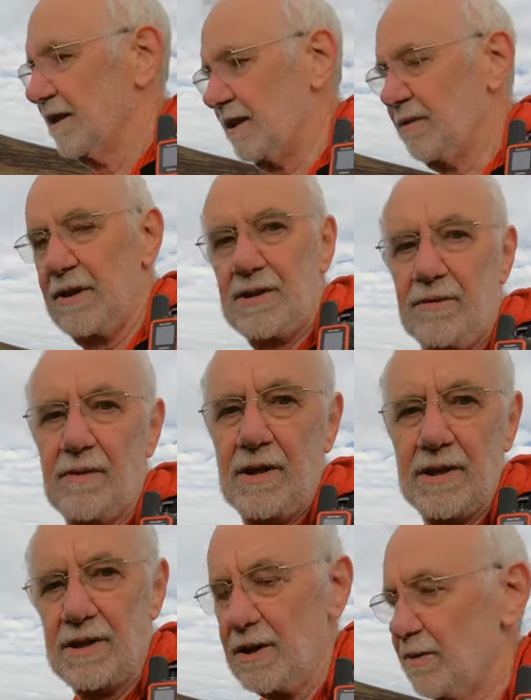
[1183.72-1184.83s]
that the
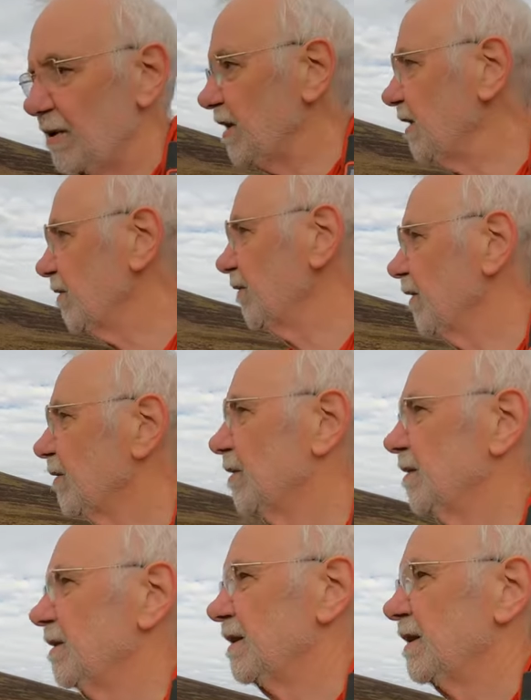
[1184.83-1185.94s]
reservoir is nowhere near full
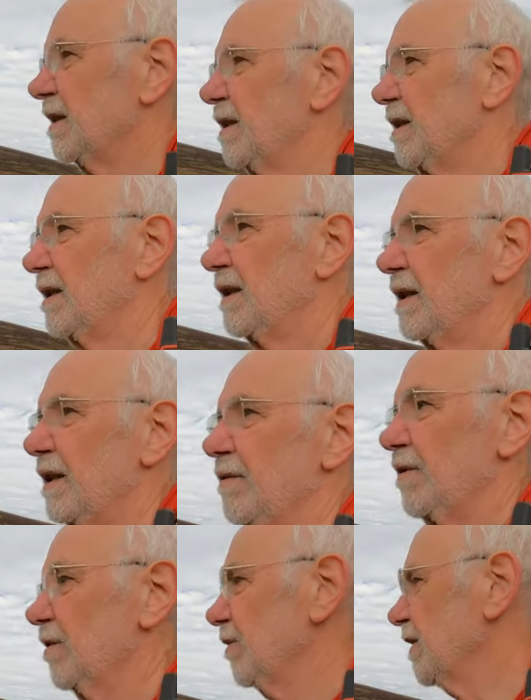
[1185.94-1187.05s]

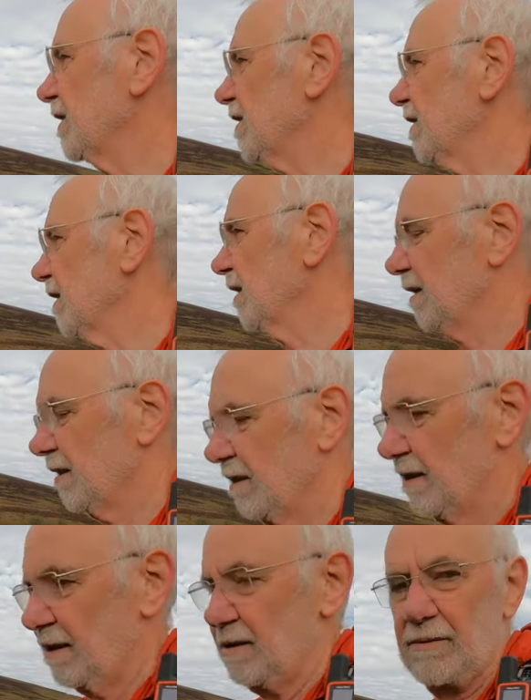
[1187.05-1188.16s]
after all this
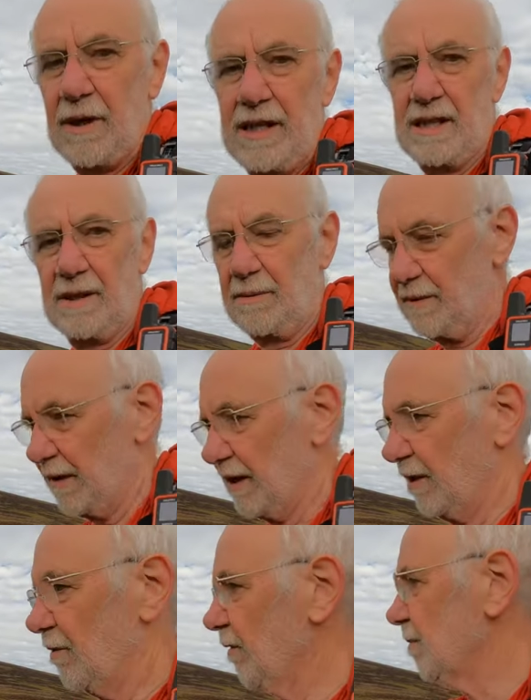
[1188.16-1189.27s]
rain that we've
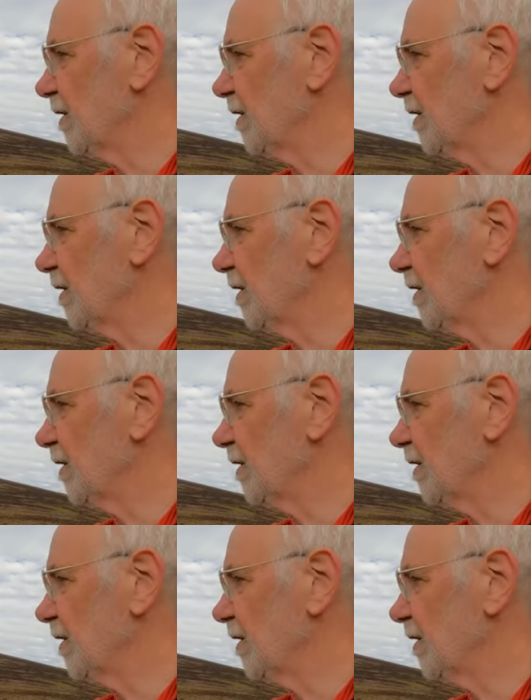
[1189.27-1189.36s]
had over